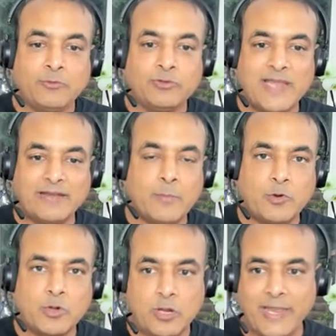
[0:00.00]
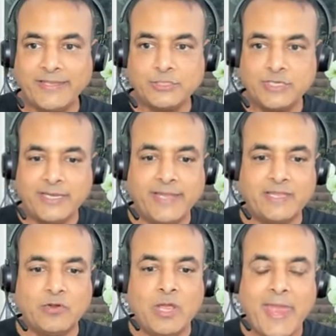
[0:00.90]
So that's about LangChain. And
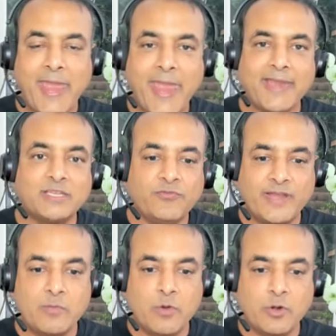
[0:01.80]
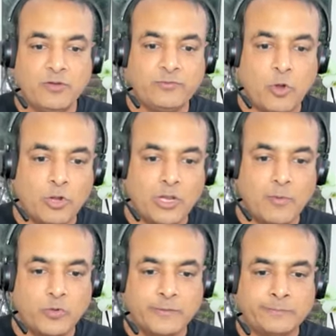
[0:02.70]
then eighth and final module is all
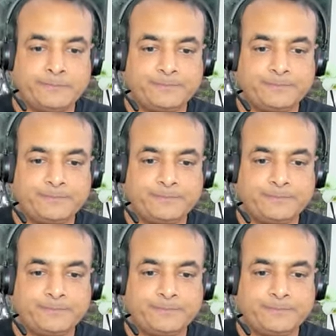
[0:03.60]
about